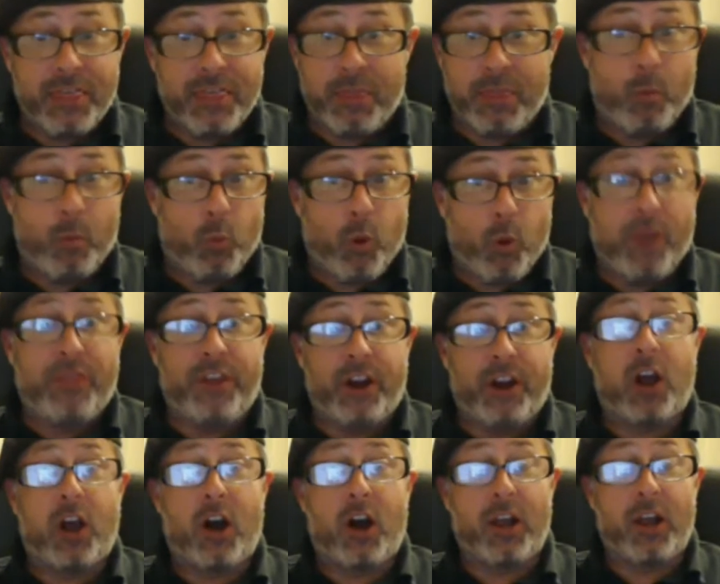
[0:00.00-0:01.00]
what they're
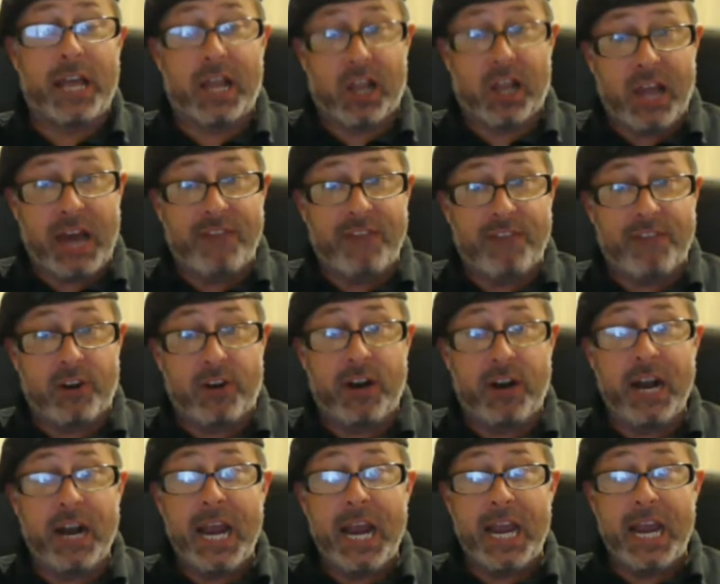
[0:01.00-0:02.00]
calling clever
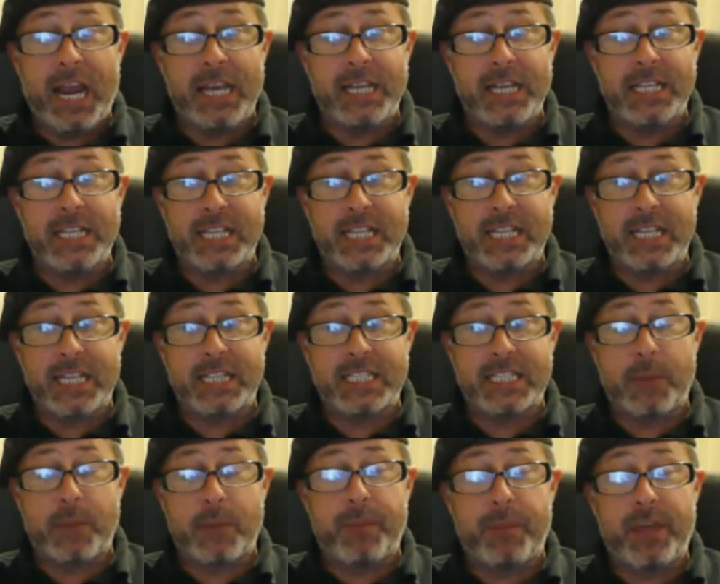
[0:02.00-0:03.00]
is
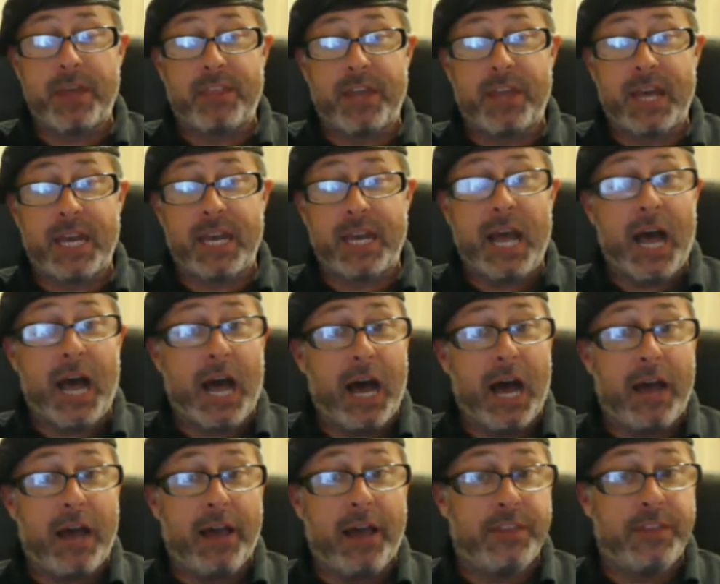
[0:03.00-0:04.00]
something that
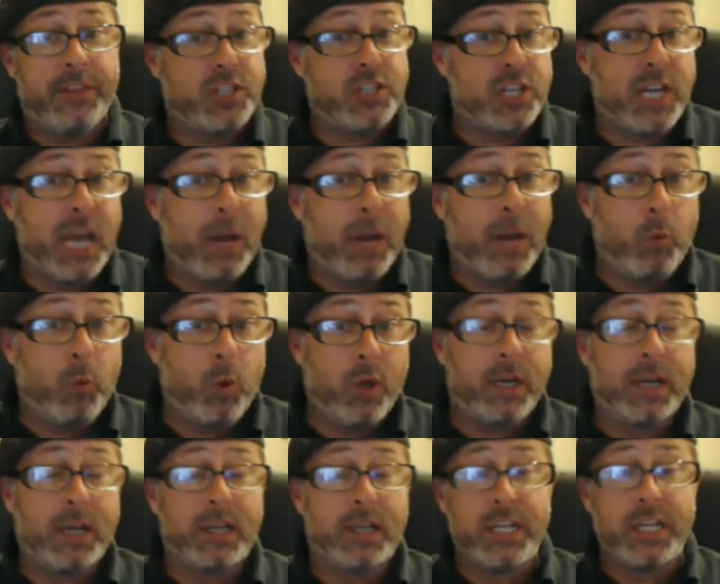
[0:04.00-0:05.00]
the GM
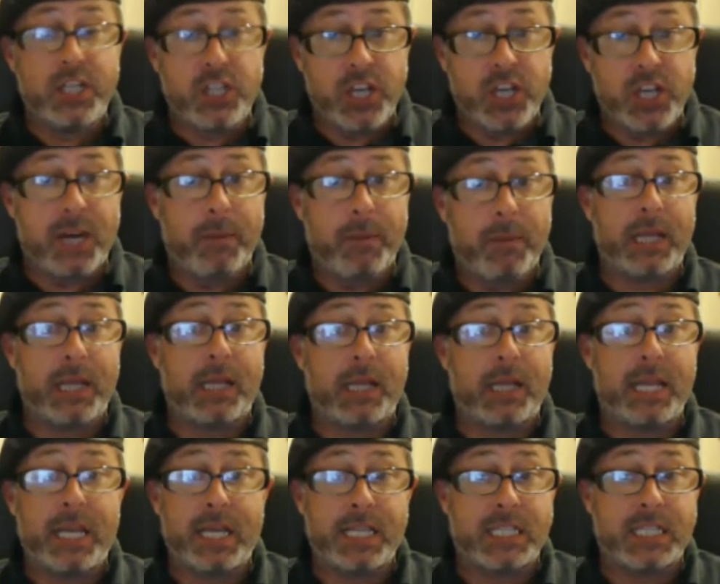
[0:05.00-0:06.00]
would
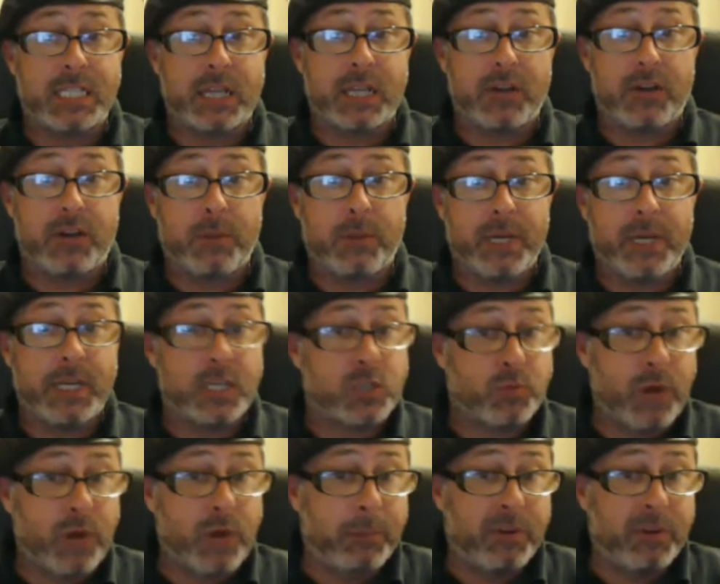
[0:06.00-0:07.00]
legitimately consider to be
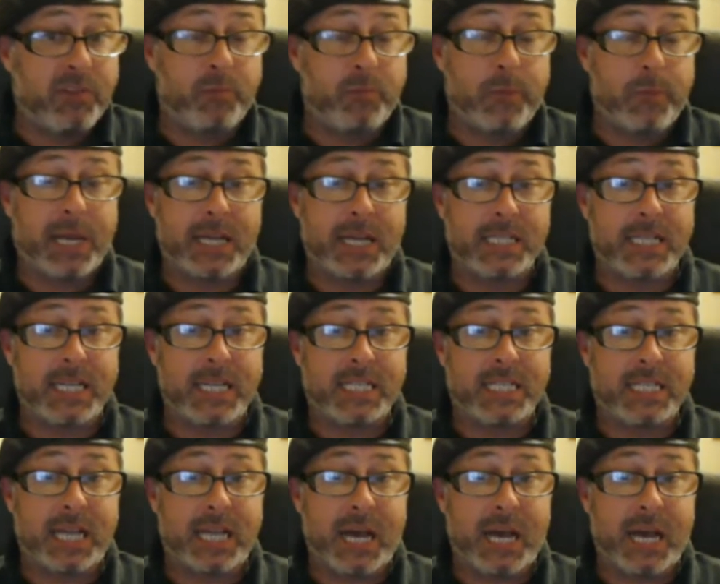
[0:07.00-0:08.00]
disruptive because
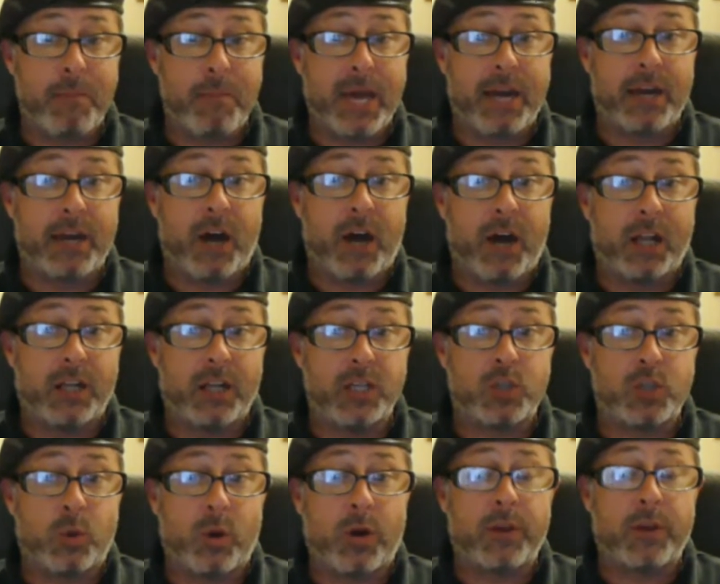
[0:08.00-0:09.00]
it's
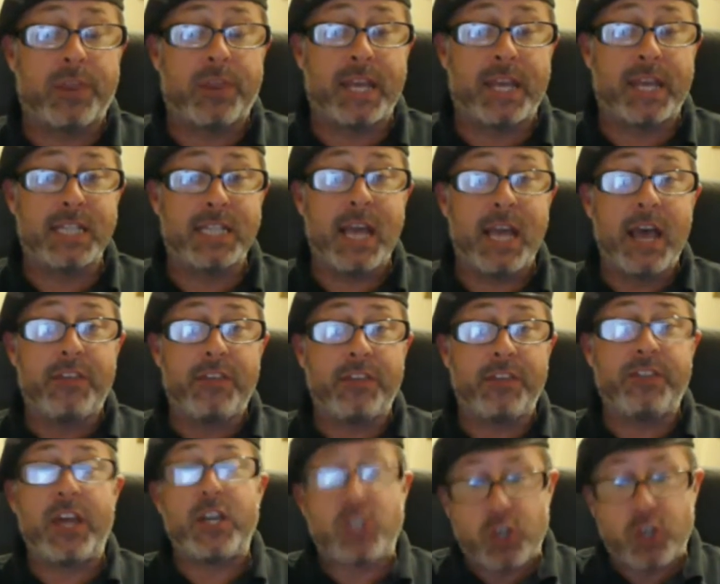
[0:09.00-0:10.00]
meta-knowledge or things
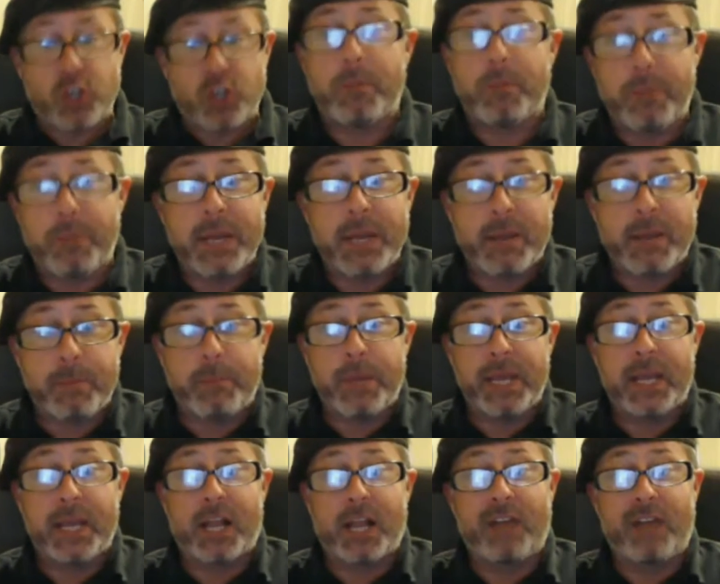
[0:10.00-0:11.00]
that they shouldn't be
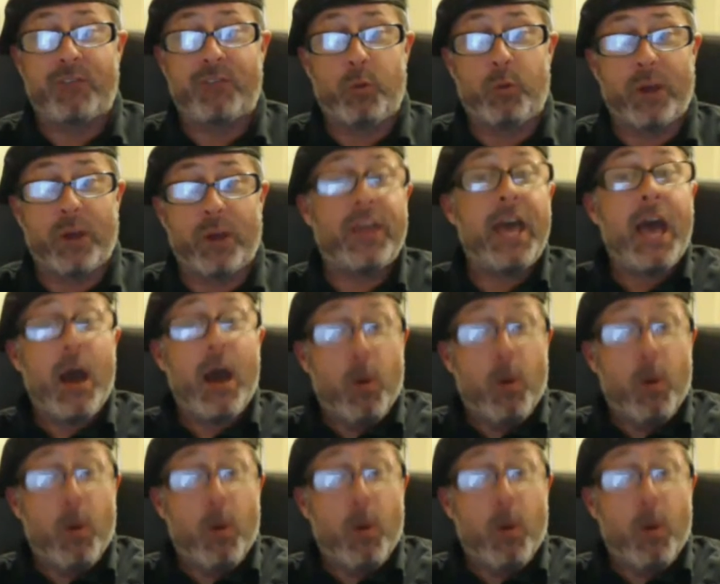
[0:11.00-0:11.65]
being clever with.